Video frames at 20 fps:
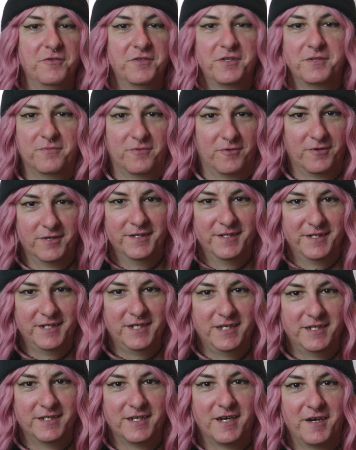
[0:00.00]
most important
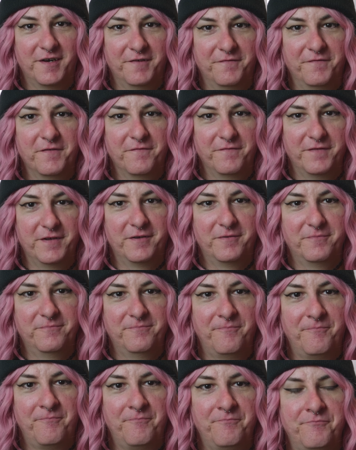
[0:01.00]
scene of the film.
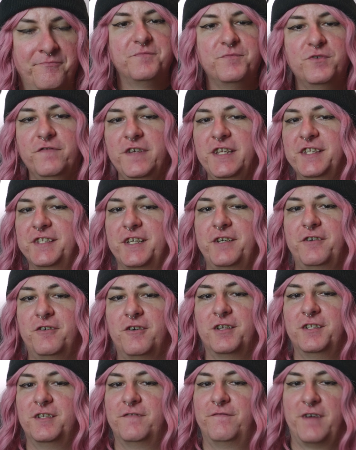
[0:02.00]
These movies center
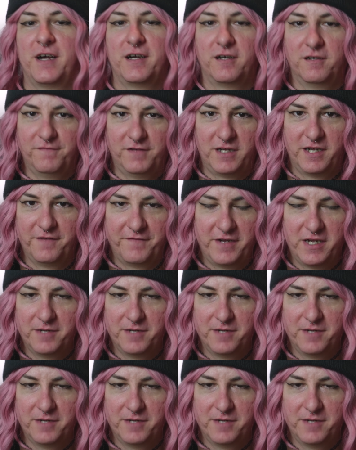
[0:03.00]
on the Firefly